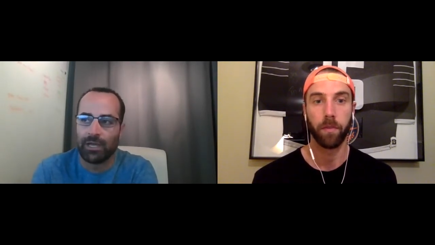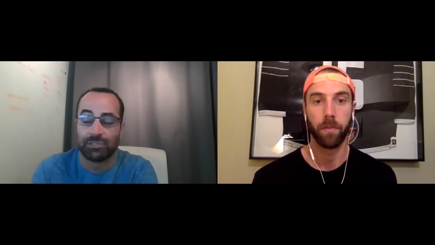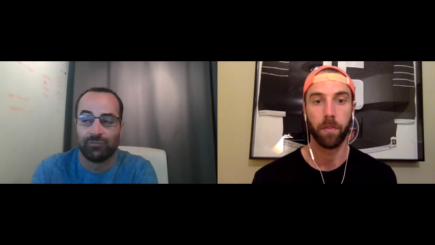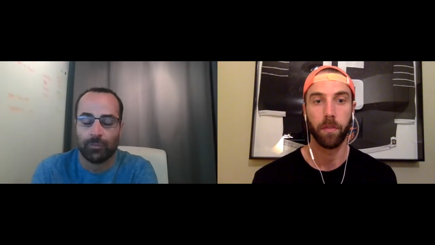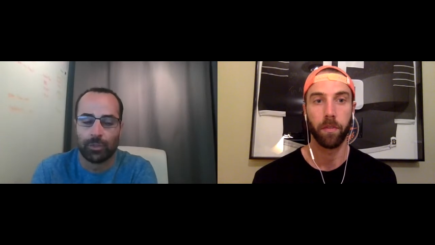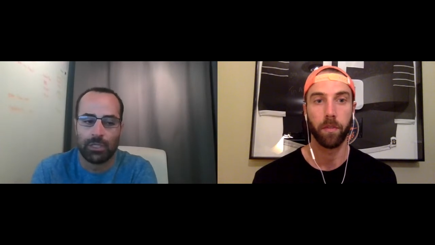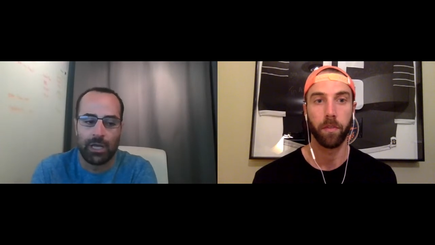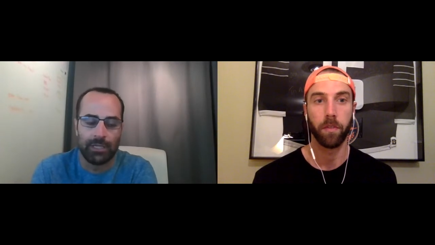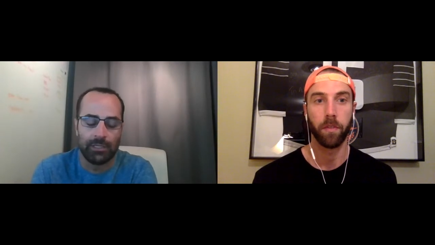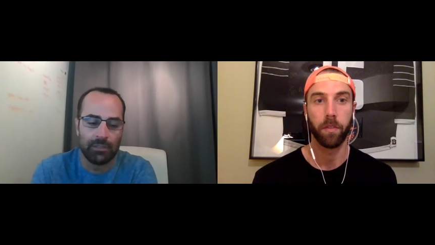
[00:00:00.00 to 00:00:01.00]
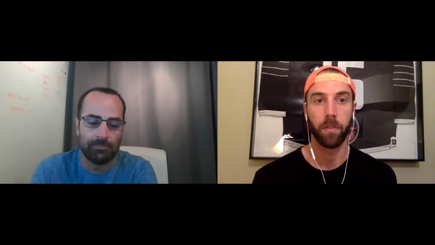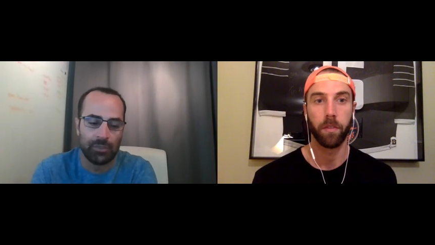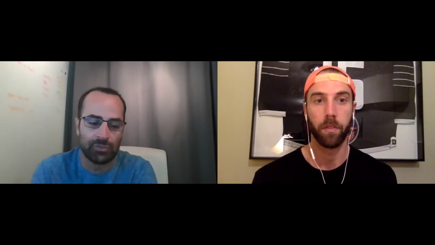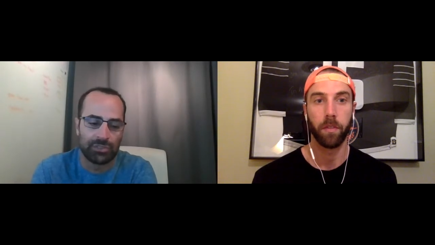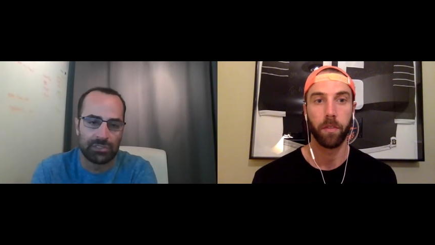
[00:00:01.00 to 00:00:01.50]
Speaker 1: a former client, had
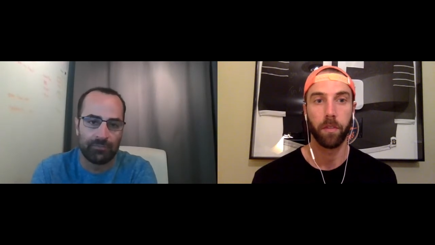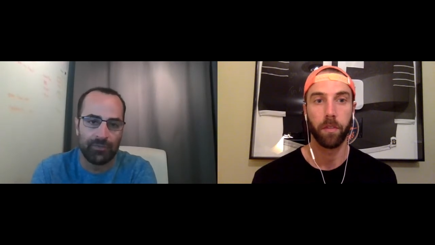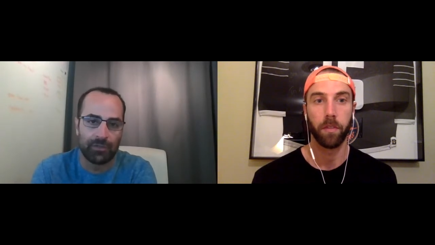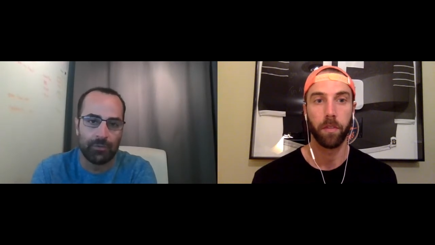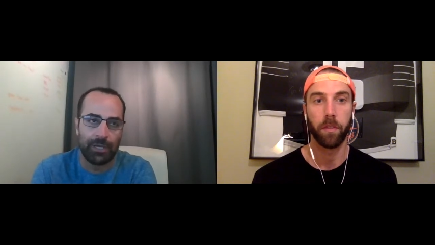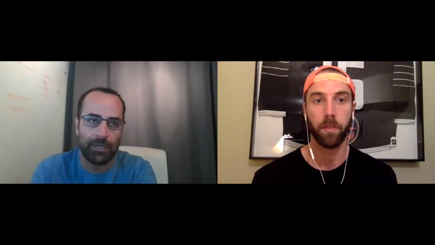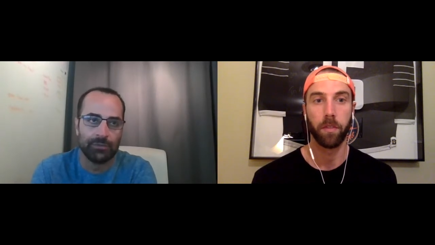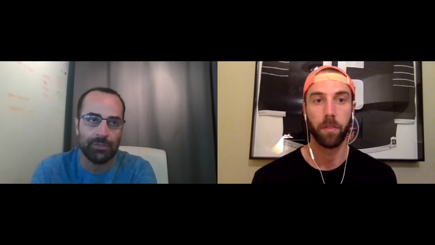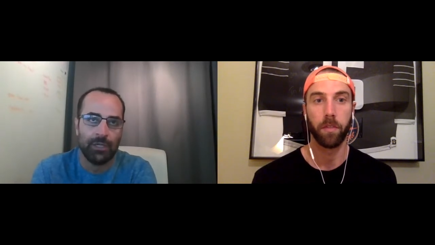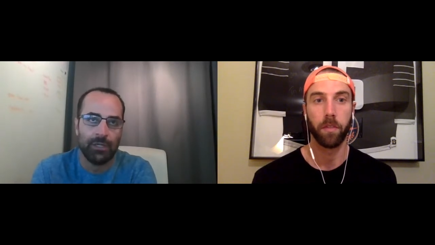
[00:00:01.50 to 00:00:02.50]
posted something around.